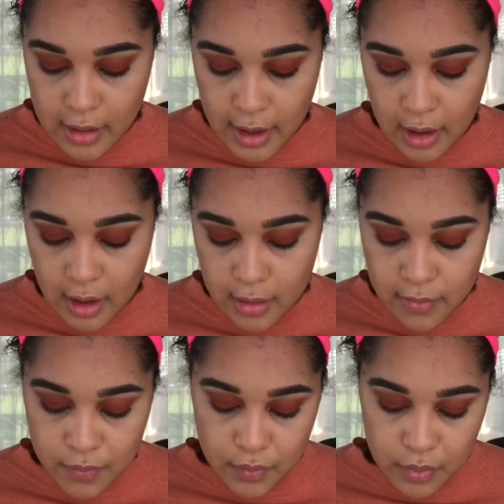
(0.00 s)
of like a,
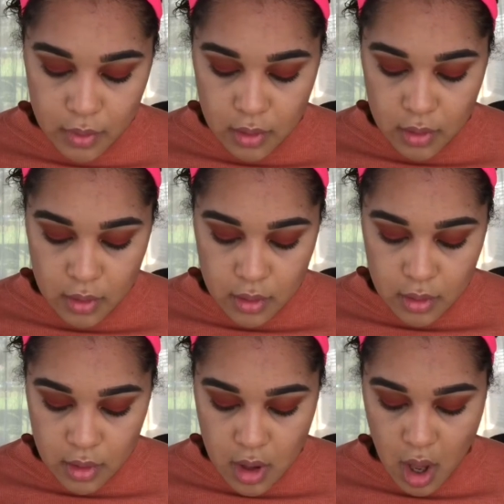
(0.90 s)

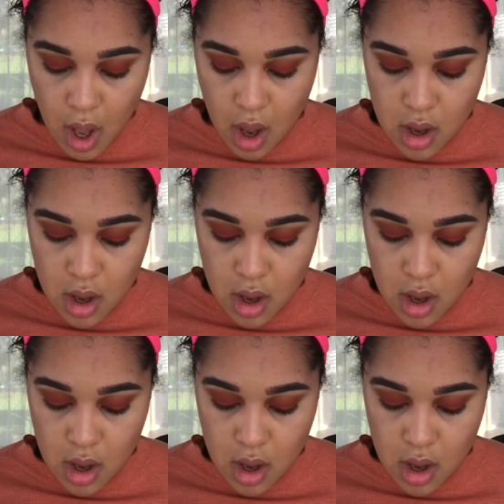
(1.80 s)
yeah.